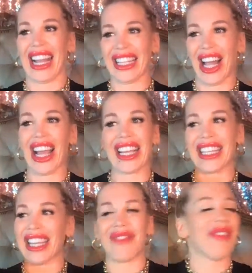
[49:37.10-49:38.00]
And
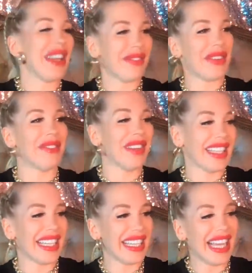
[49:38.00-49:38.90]
like give people
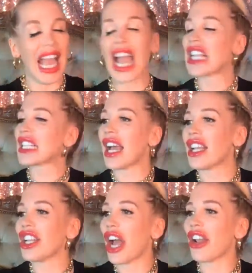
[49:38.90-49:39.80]
money
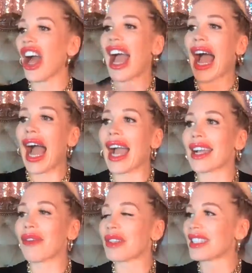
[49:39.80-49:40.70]
to, you know, like a
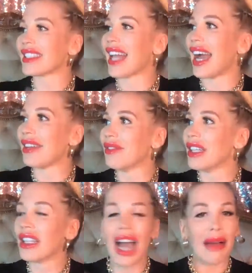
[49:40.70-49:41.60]
hack. What's his name?
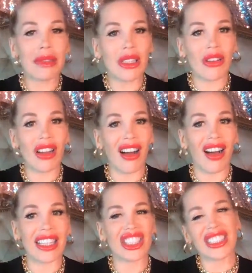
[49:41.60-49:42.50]
Amazon
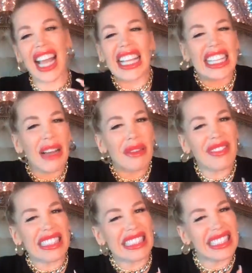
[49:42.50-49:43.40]
guy. Just take a couple
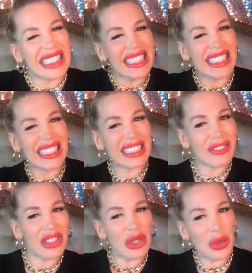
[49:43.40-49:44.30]
of his
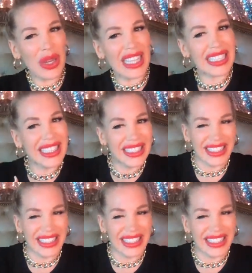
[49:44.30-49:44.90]
few quid.